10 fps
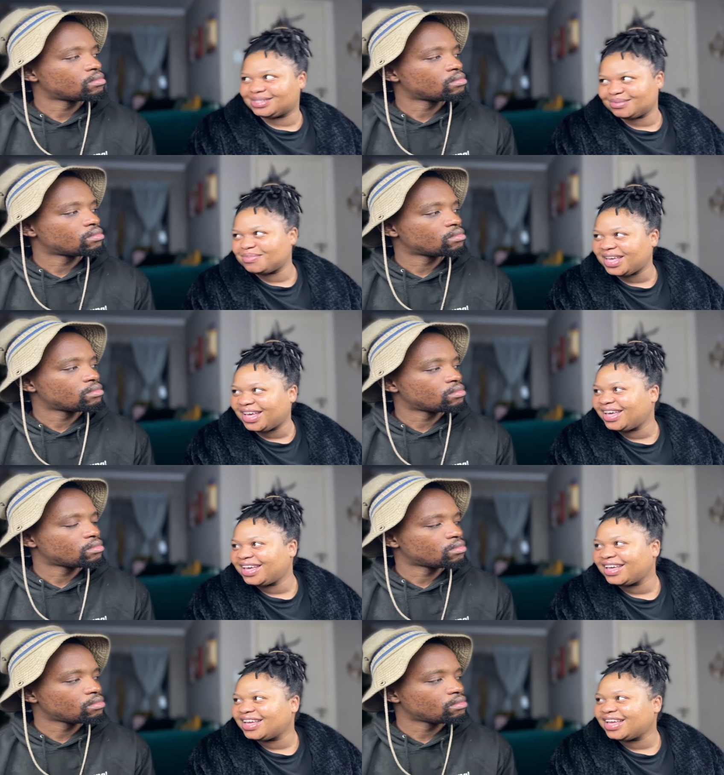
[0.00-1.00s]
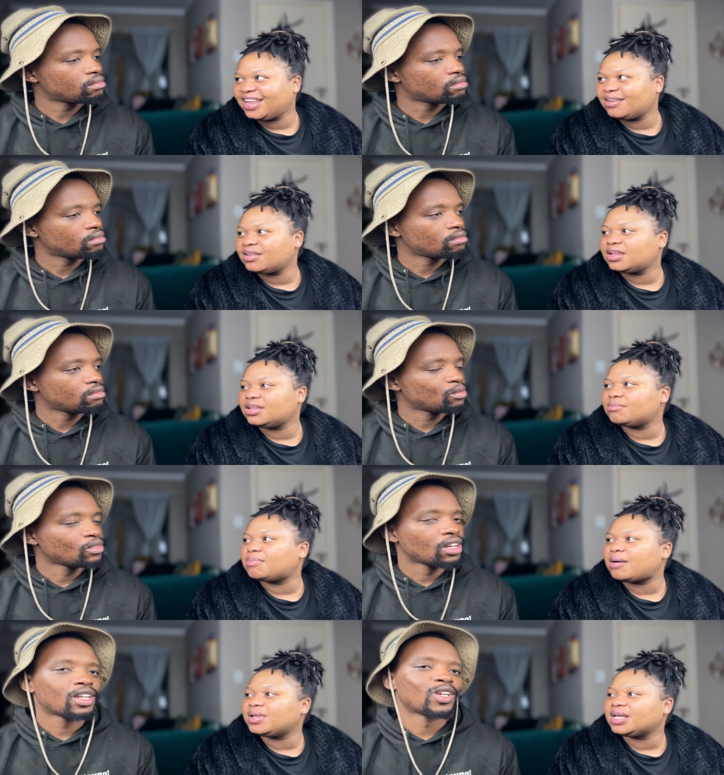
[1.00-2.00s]
Speaker 1: be in, in the
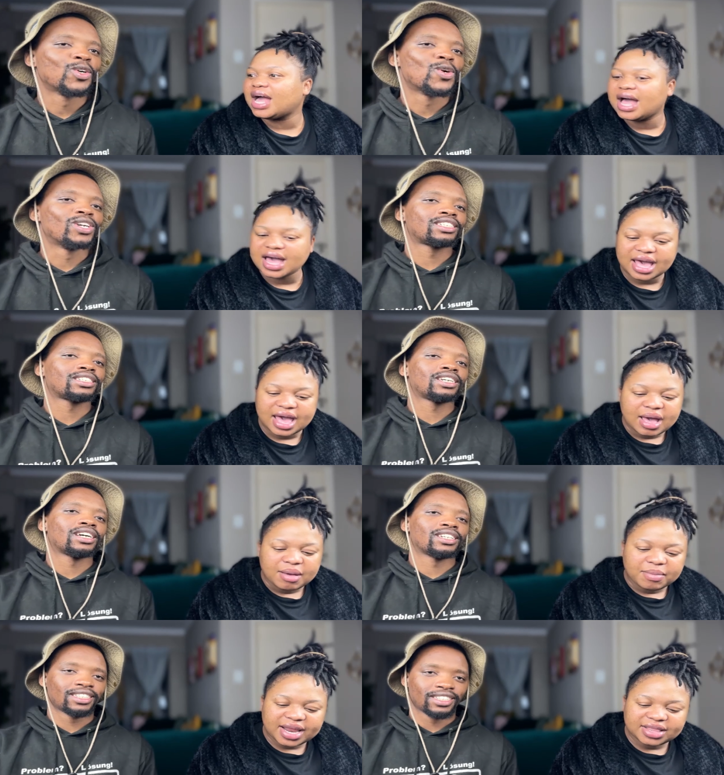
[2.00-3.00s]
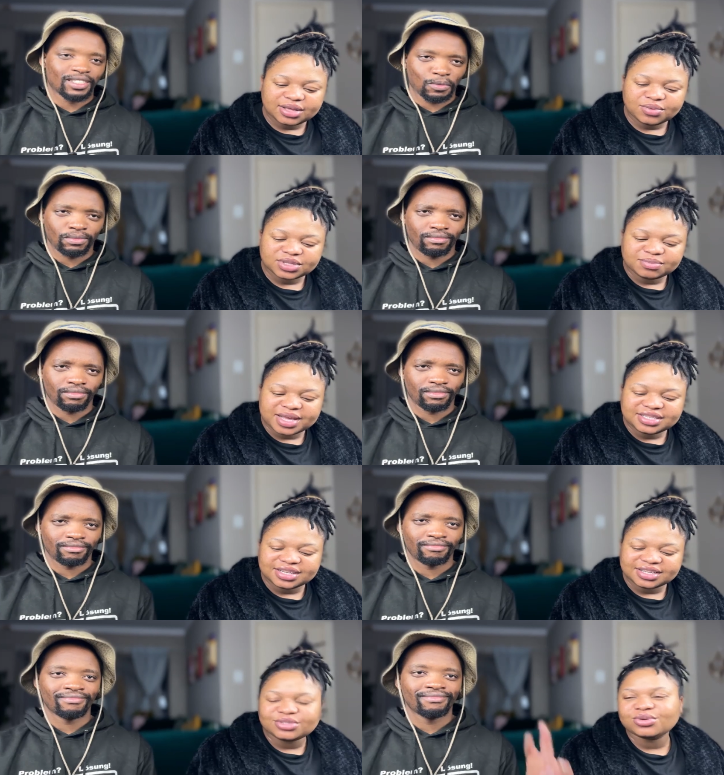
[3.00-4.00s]
public no, eye. It's just that... But I think what makes
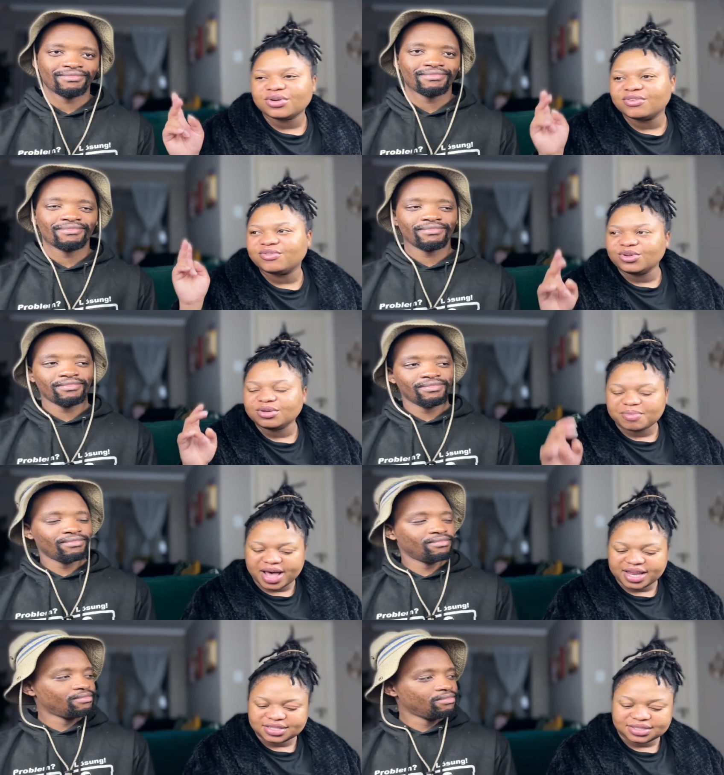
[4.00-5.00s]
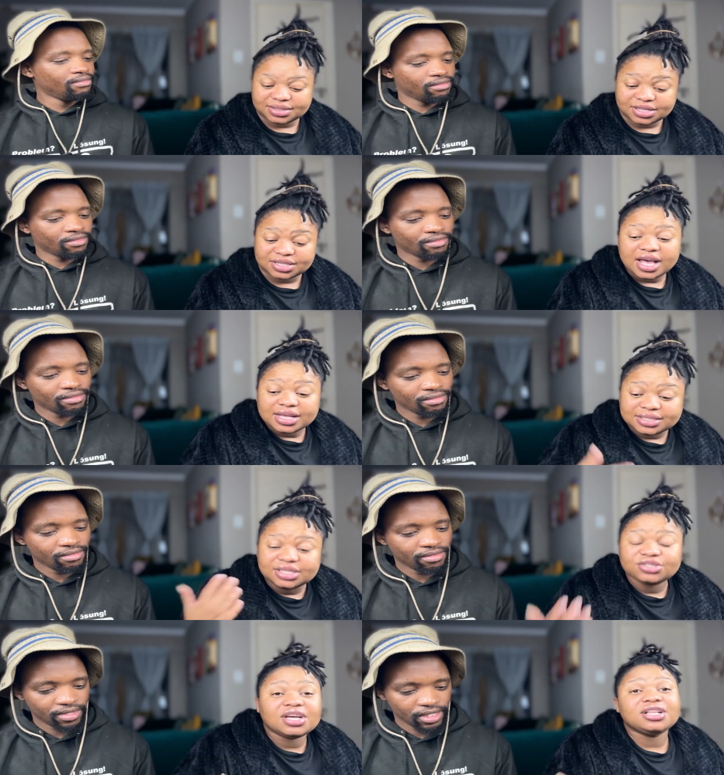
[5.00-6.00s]
it sort of look bad is because
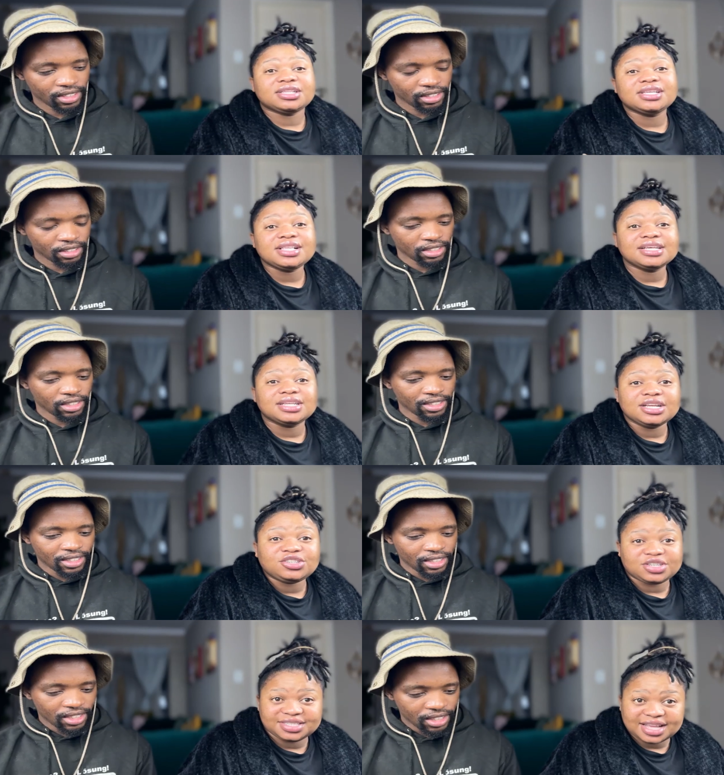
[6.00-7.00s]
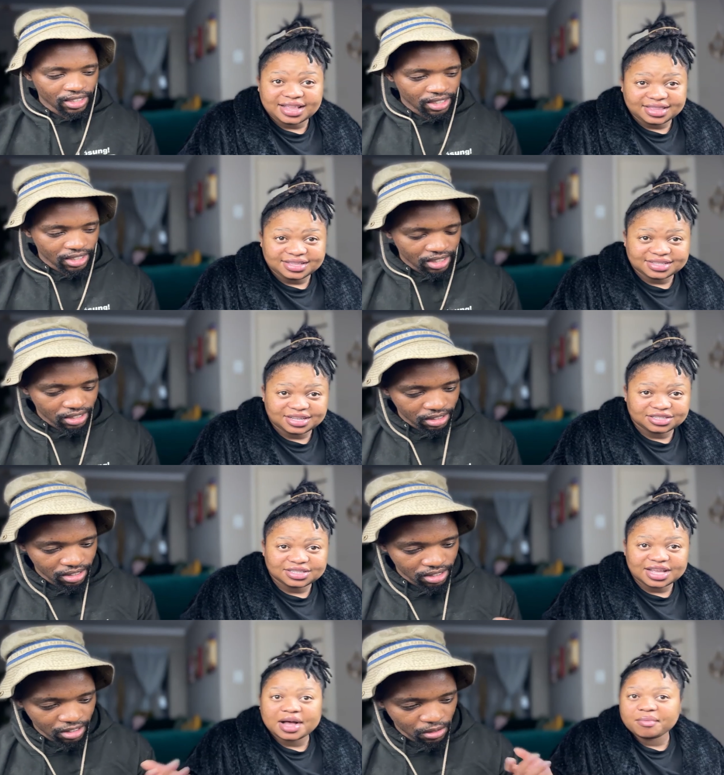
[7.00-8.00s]
Zinhle, Zinhle is literally saying these things.
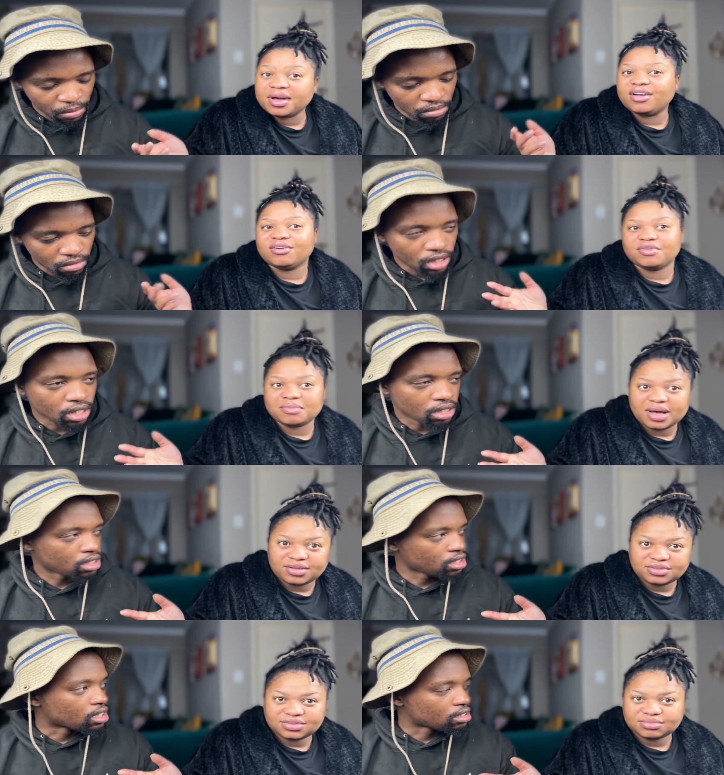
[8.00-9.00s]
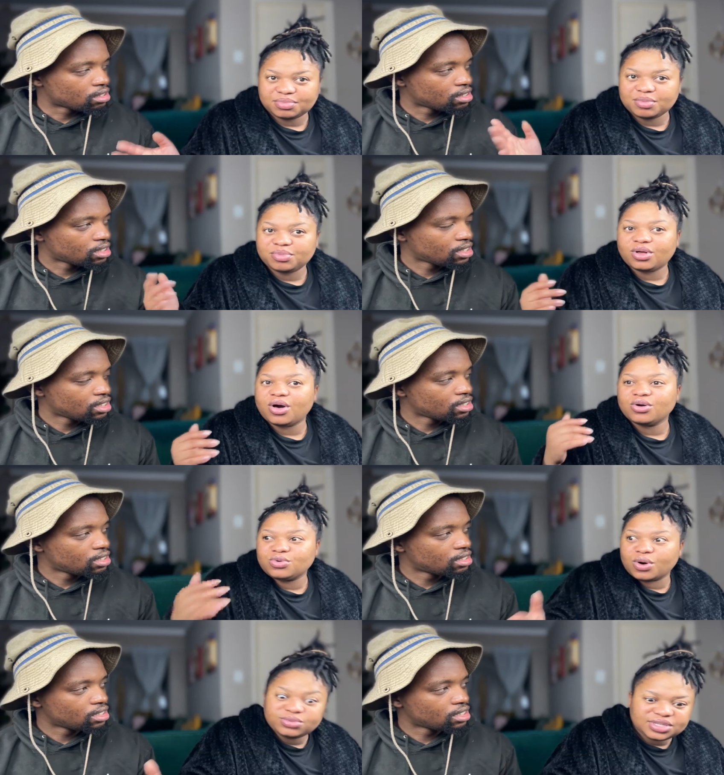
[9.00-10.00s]
They're coming out of her mouth. Yes. People are
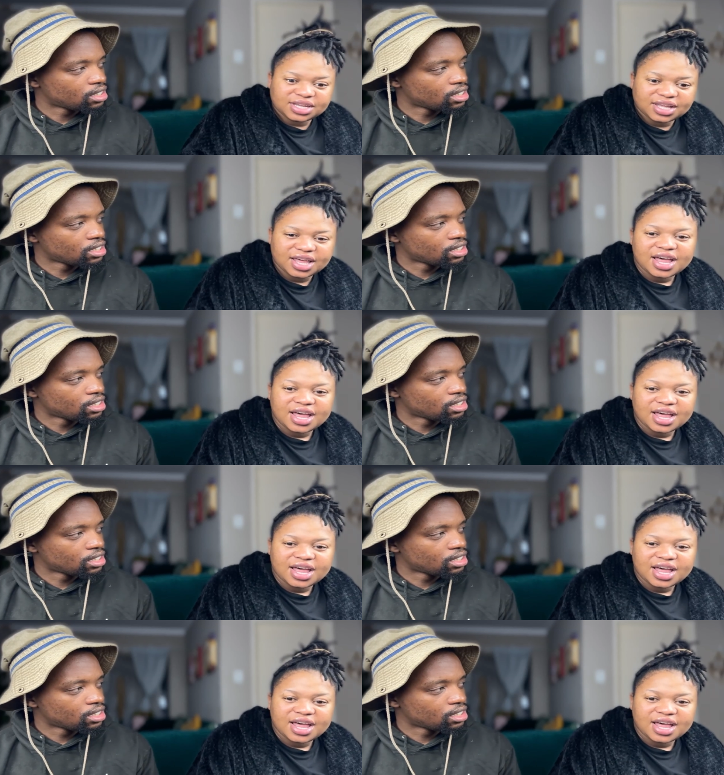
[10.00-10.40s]
quoting